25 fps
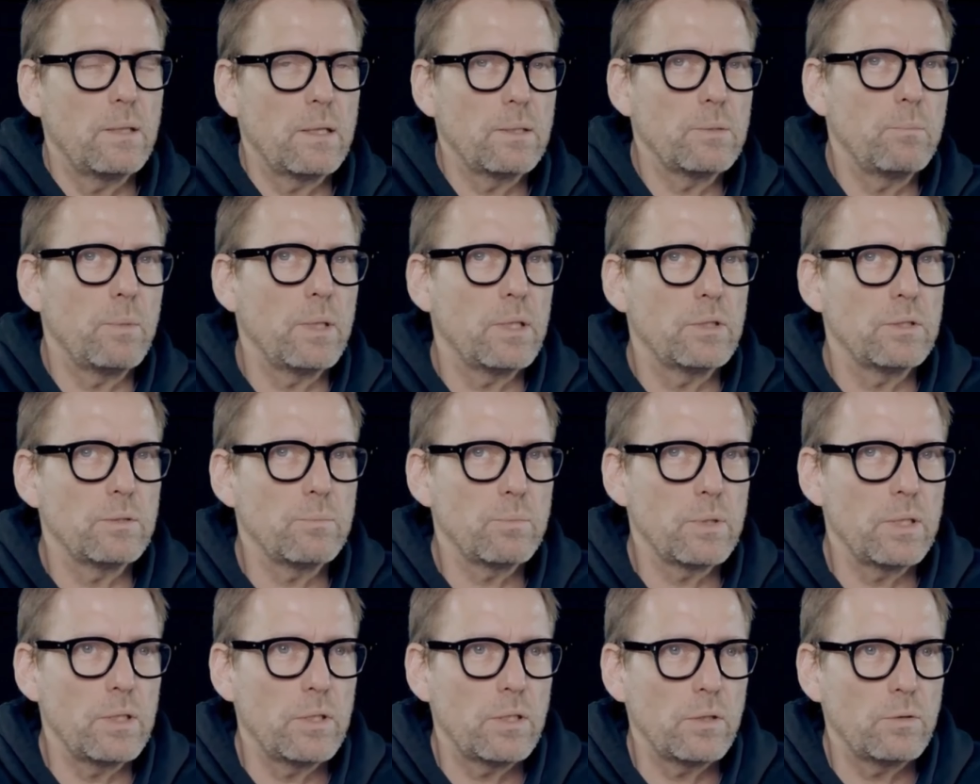that makes a
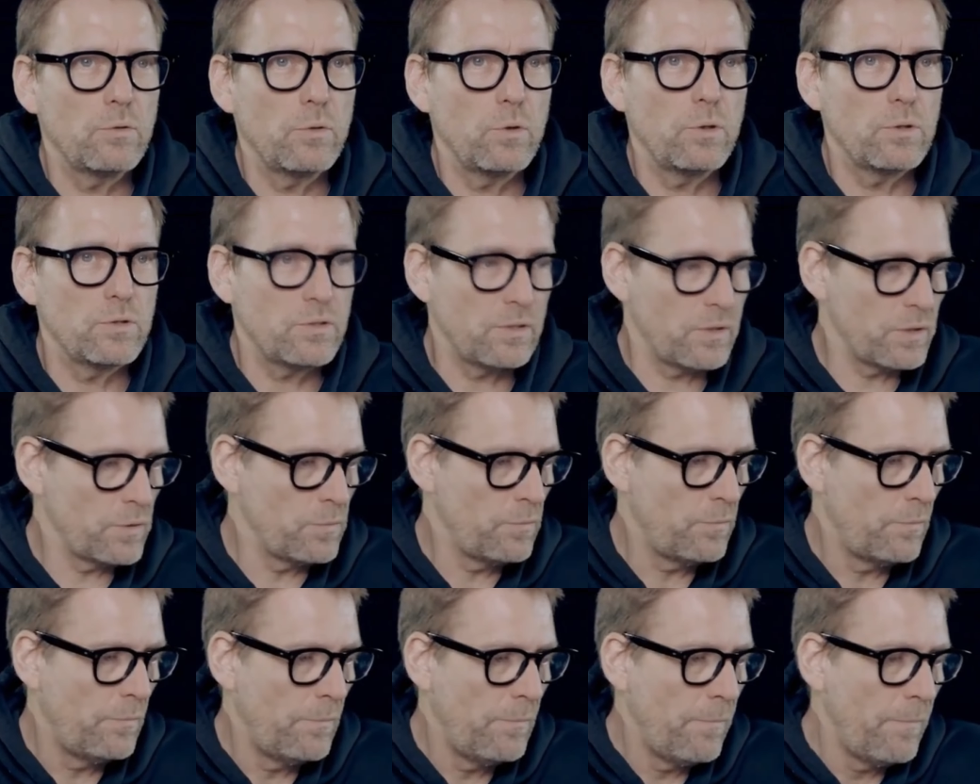big
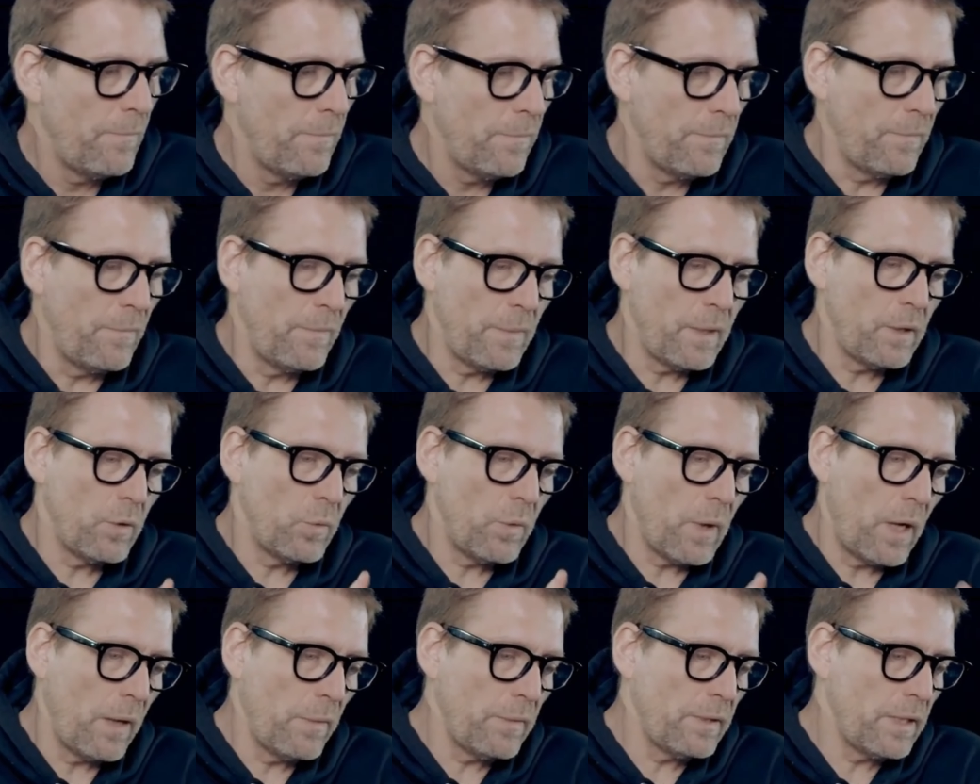difference. And
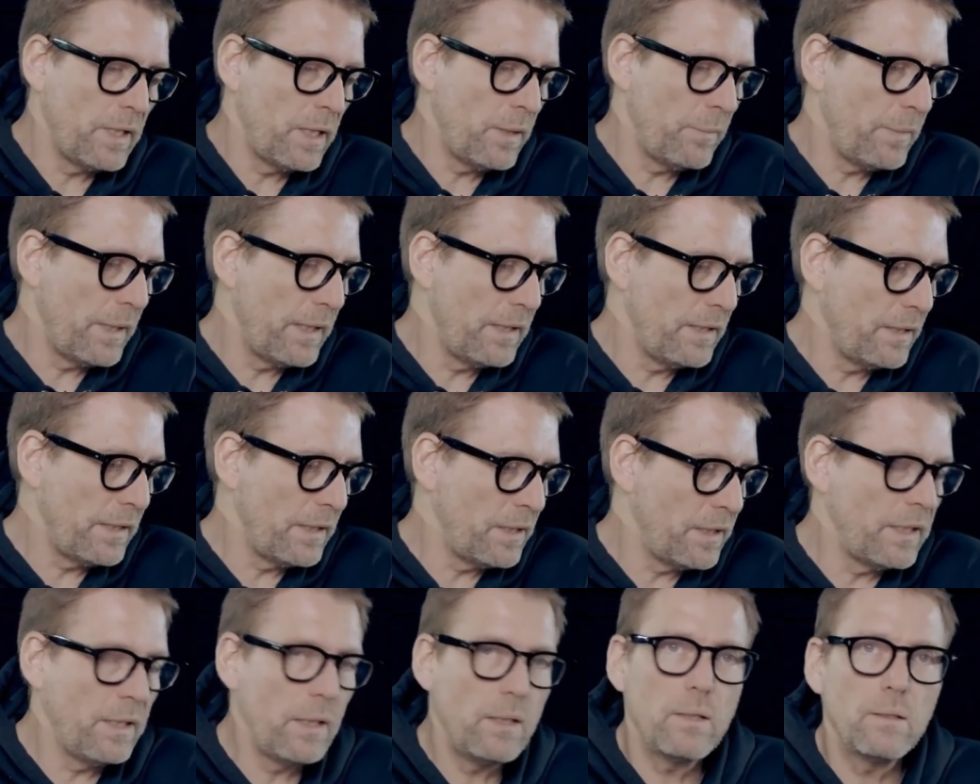one of the gimmicks
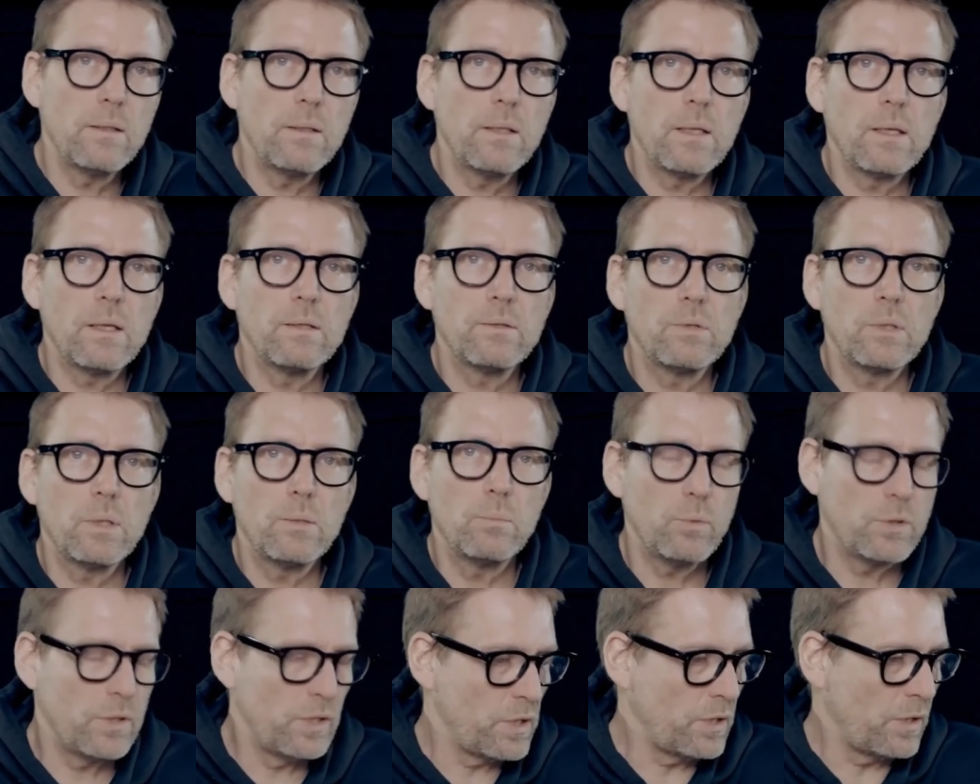that I find
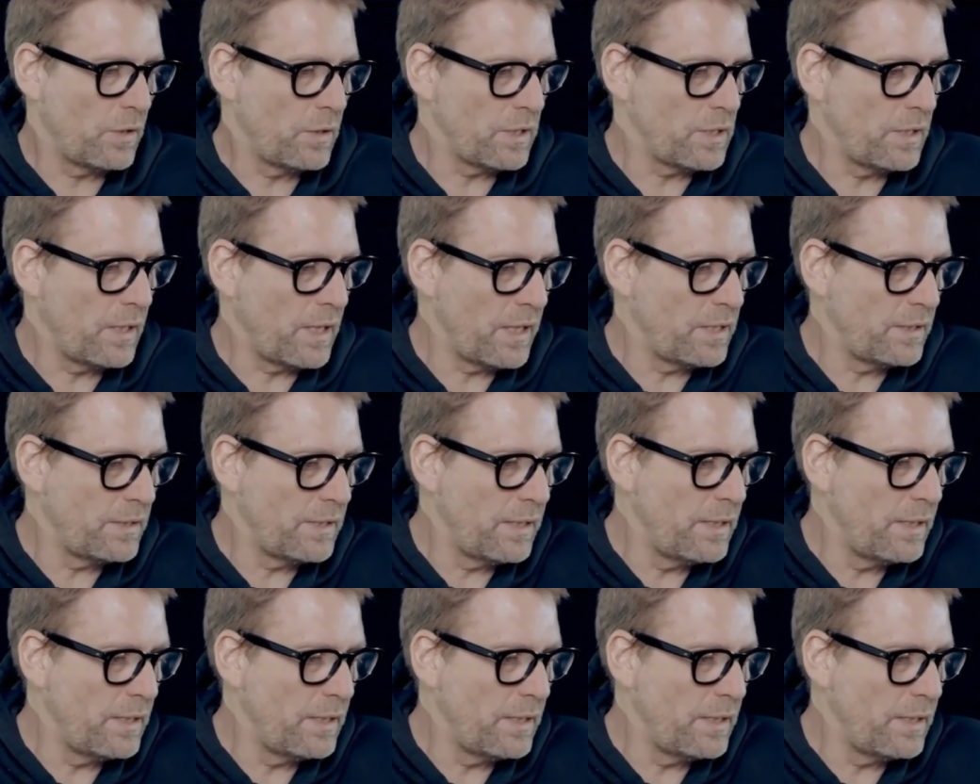particularly nice